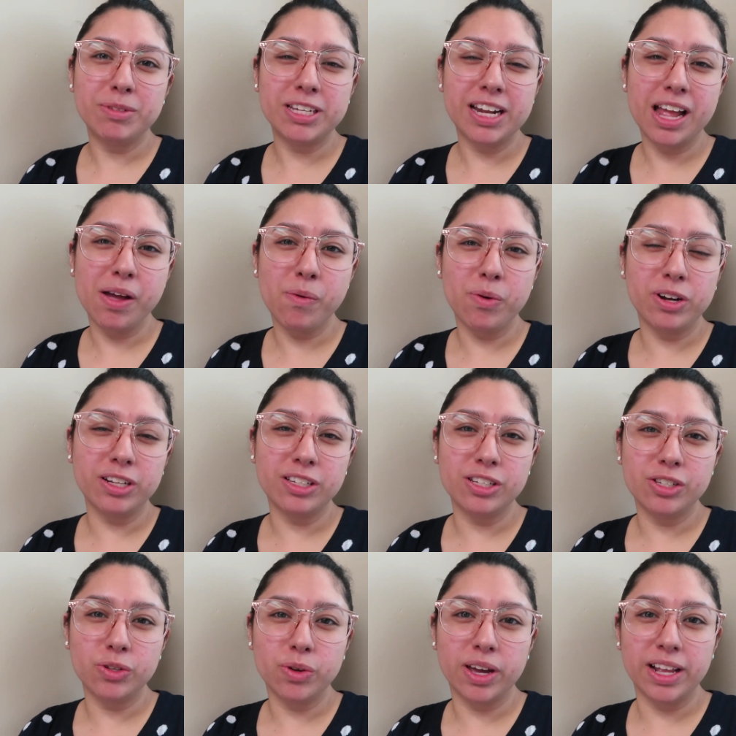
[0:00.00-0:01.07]
Today I wanted to
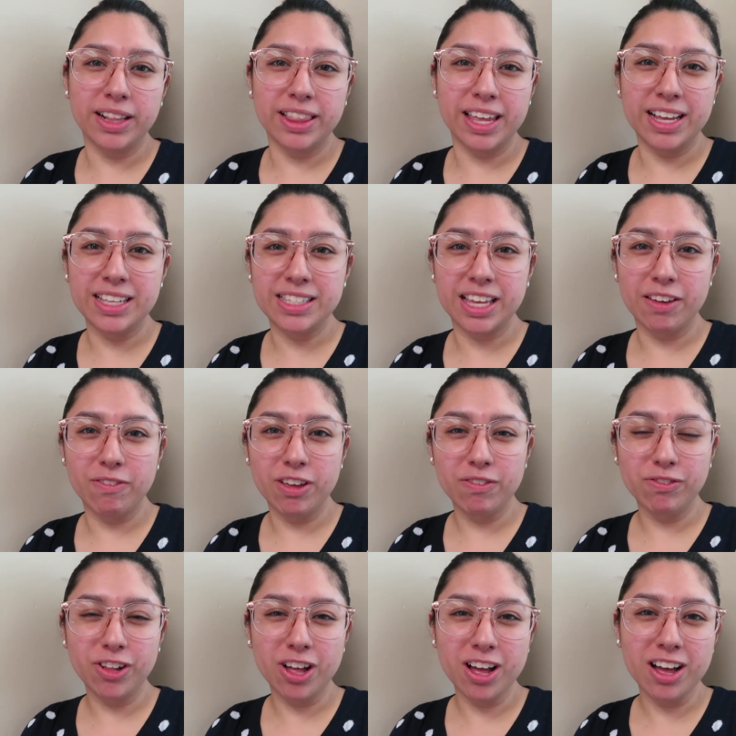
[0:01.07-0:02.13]
do a Thanksgiving
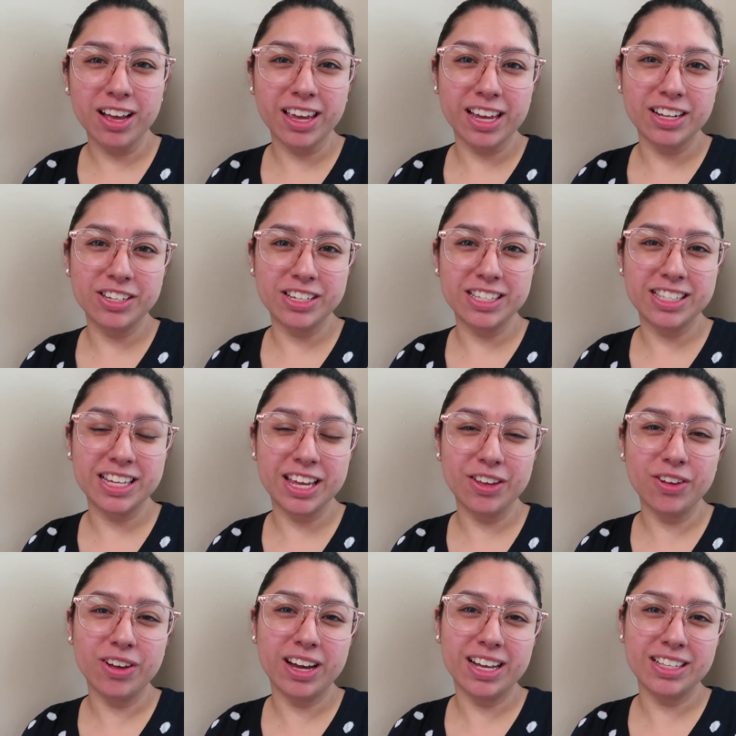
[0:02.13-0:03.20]
vlog and just take
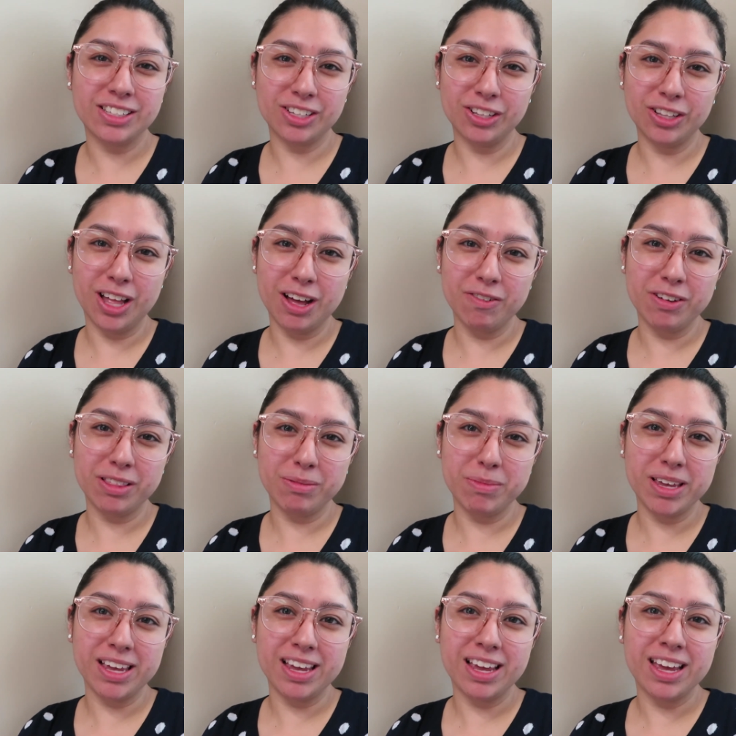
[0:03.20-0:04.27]
you guys along with
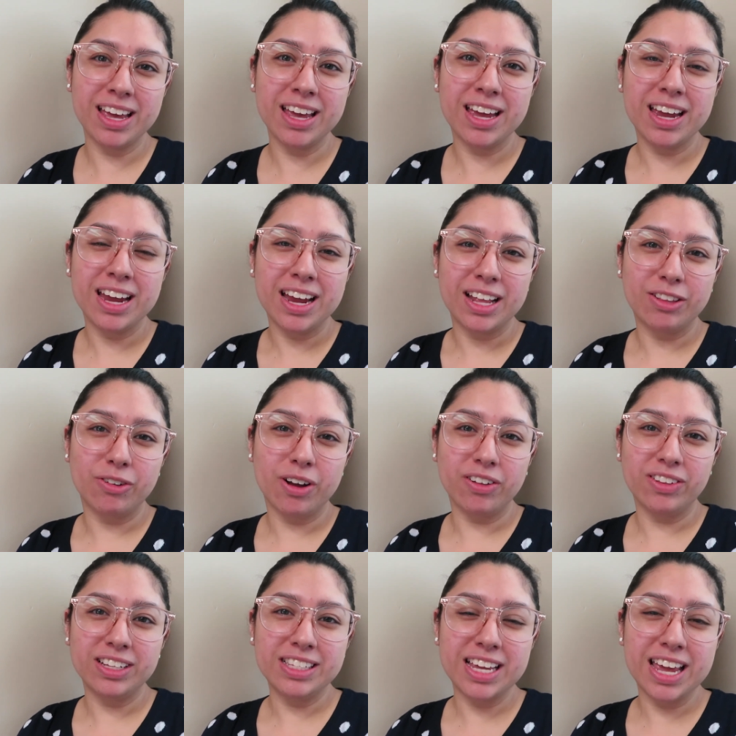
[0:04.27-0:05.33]
me
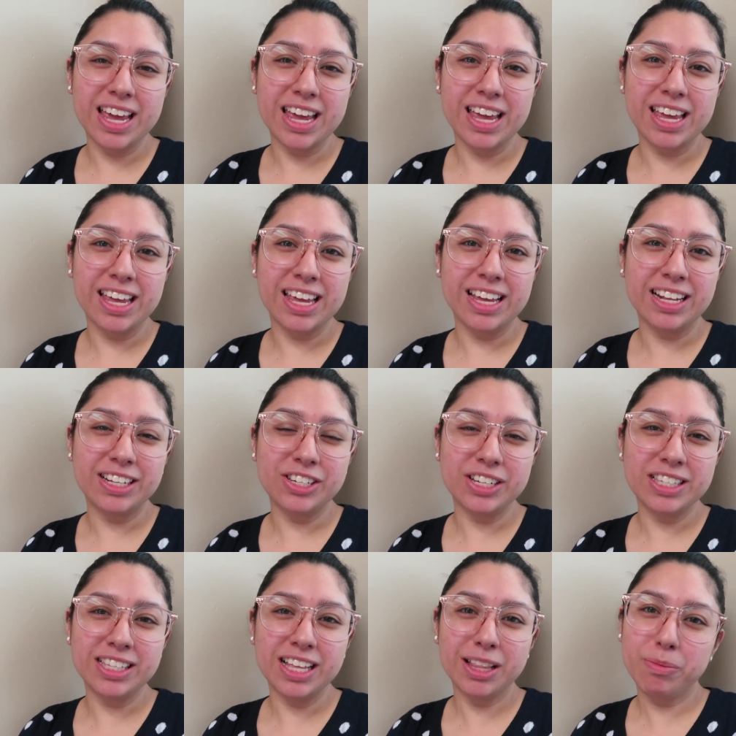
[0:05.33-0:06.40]
throughout the day and
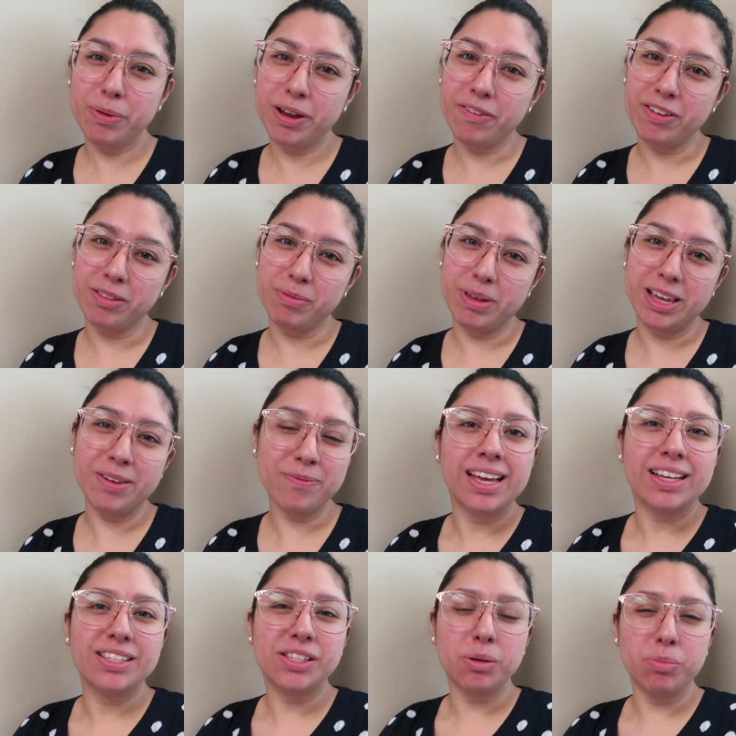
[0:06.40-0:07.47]
just celebrate with me.
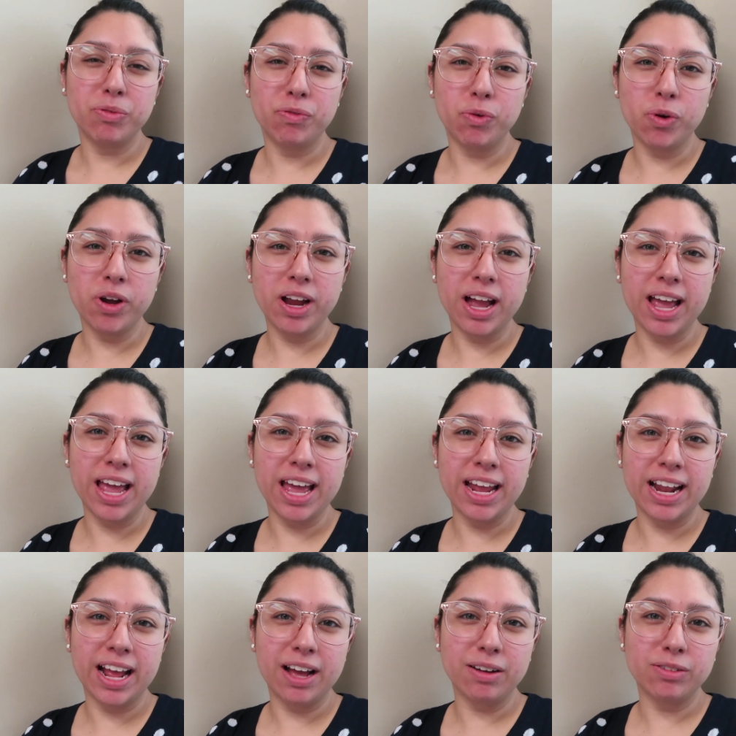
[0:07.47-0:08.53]
So before I
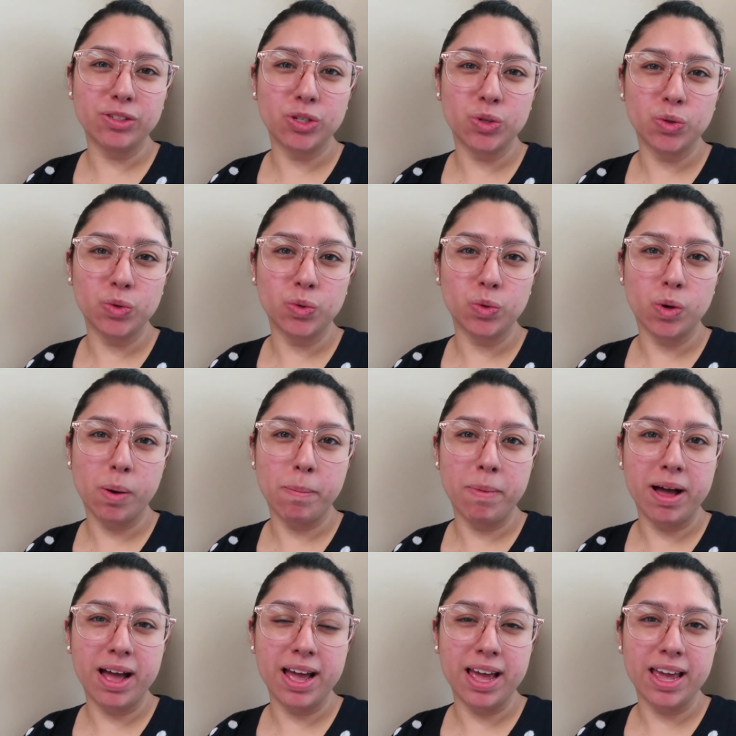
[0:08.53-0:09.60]
head out to
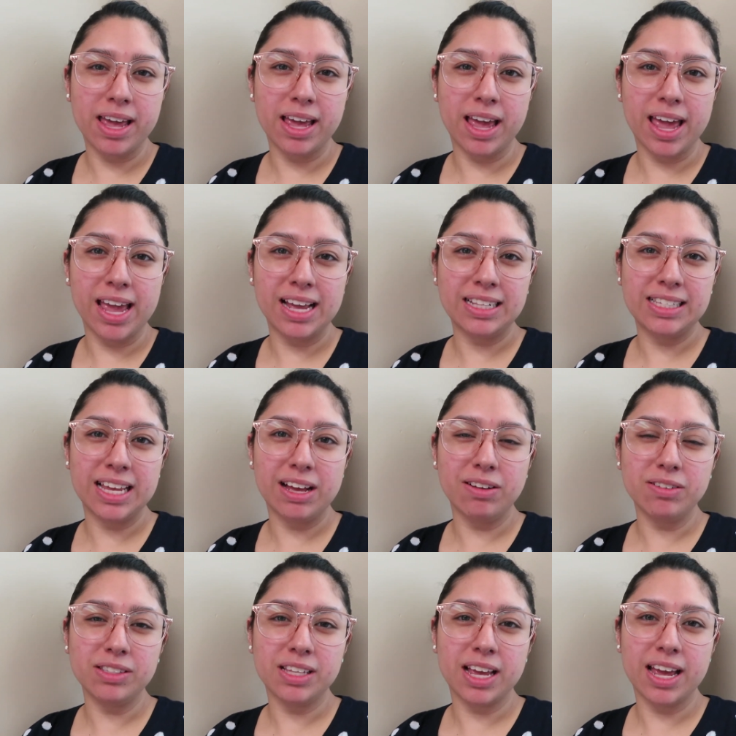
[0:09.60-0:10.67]
my aunt's
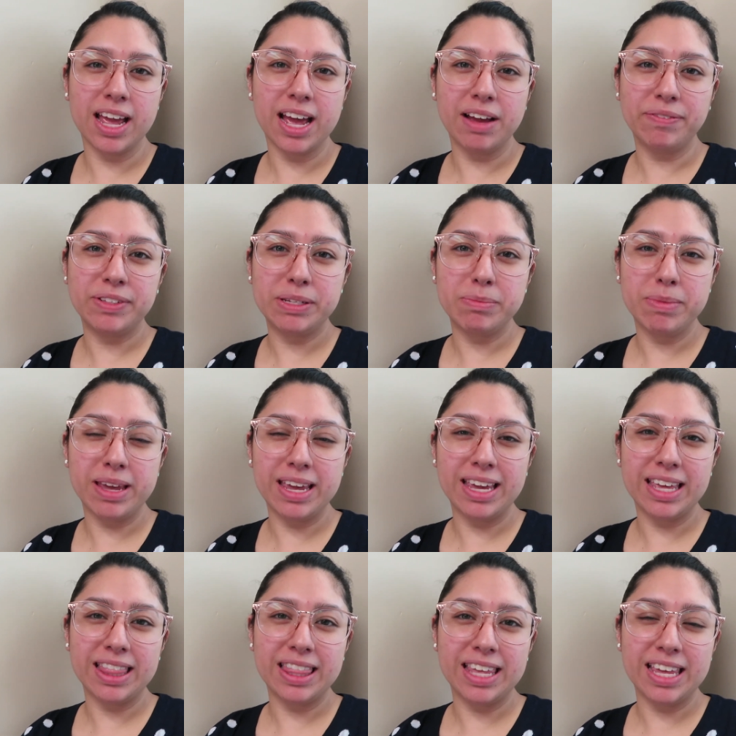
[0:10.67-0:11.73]
house, I have to
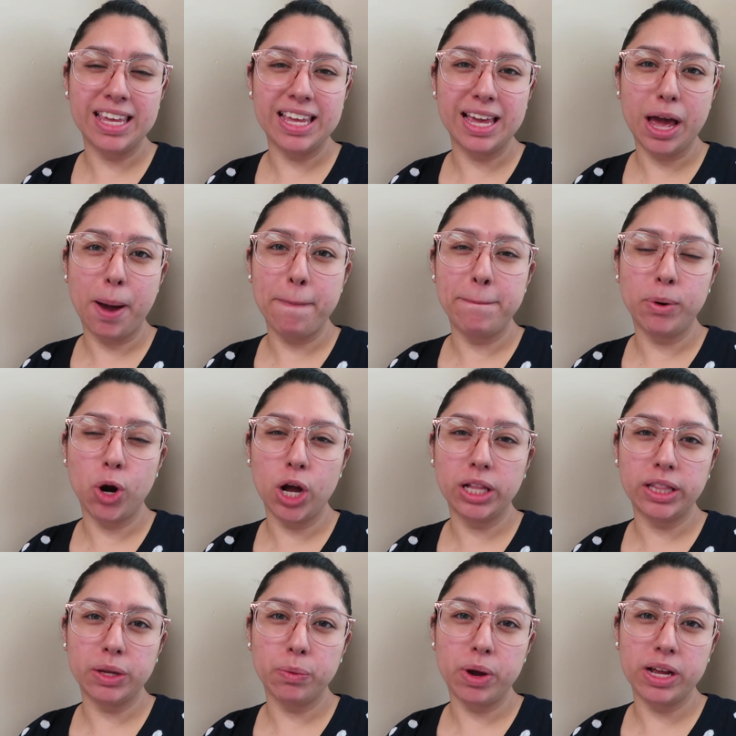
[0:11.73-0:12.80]
make the
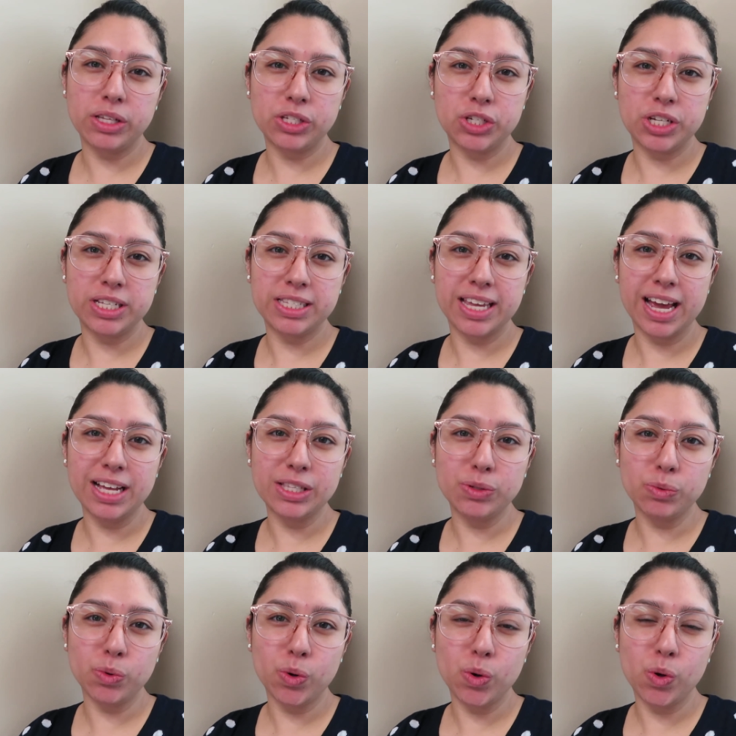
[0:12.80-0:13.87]
broccoli rice cheese
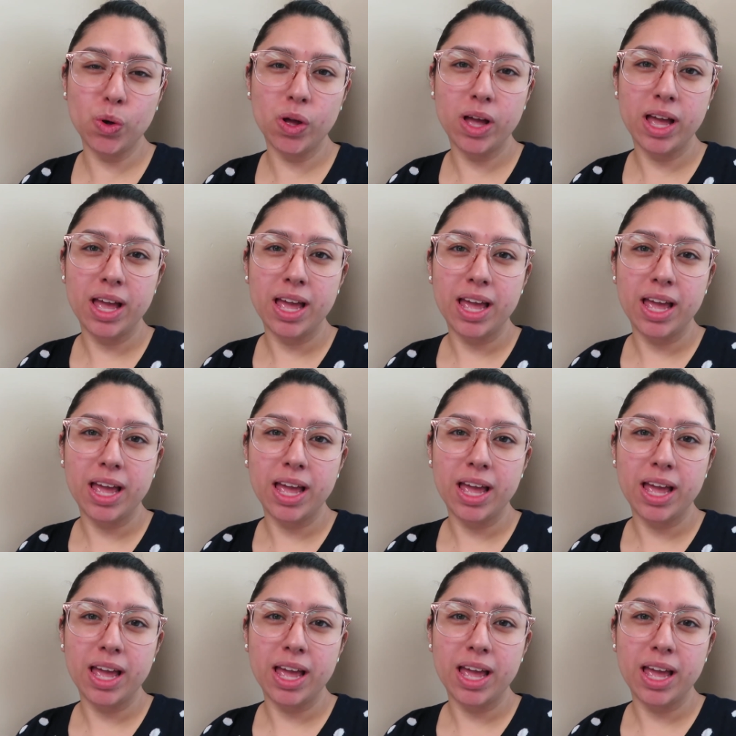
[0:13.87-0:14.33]
casserole,